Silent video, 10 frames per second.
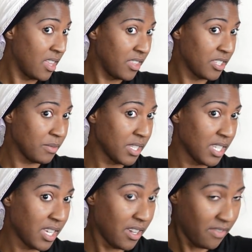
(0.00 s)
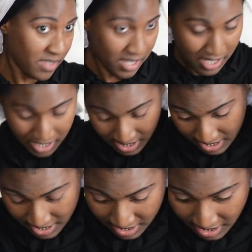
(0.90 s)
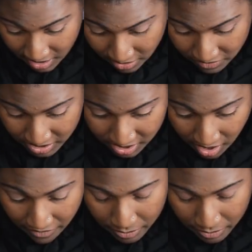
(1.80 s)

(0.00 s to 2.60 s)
This was a gift, and I love this scarf.